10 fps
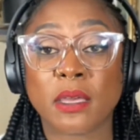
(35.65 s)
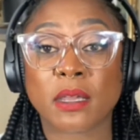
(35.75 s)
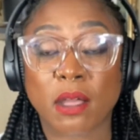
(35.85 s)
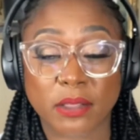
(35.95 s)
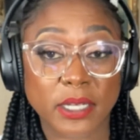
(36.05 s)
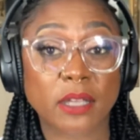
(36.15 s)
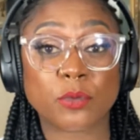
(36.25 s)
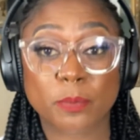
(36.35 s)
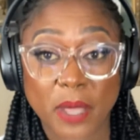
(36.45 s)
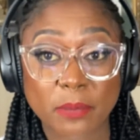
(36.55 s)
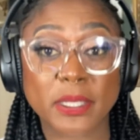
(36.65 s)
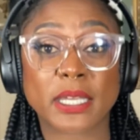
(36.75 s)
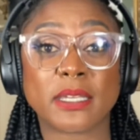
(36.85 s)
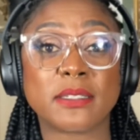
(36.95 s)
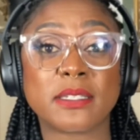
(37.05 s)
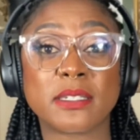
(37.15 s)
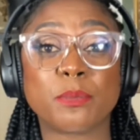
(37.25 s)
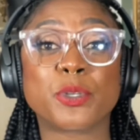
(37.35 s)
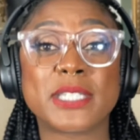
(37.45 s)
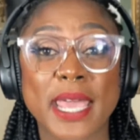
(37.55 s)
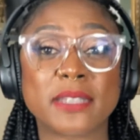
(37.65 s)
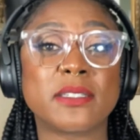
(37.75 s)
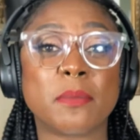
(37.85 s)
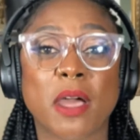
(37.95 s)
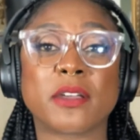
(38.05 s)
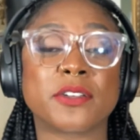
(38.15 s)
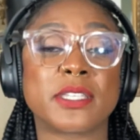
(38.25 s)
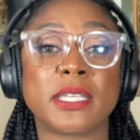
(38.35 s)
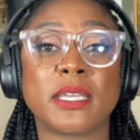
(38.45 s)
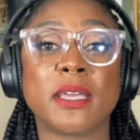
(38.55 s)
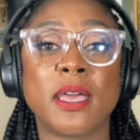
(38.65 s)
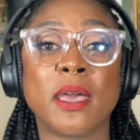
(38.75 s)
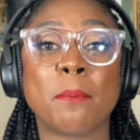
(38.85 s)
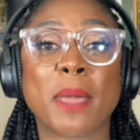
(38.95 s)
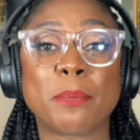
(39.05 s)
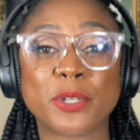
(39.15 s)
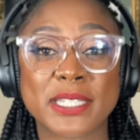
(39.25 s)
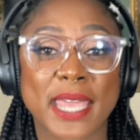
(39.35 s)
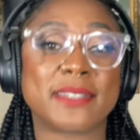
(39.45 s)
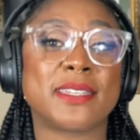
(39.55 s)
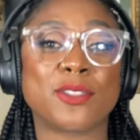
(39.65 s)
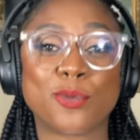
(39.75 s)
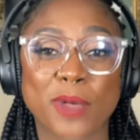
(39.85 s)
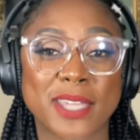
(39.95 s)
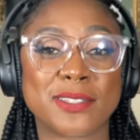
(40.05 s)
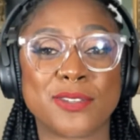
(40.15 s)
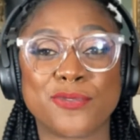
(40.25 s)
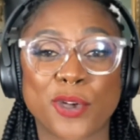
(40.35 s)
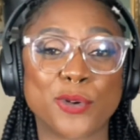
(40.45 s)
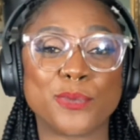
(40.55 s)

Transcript: calling on Republicans to protect democracy by protecting the right to vote.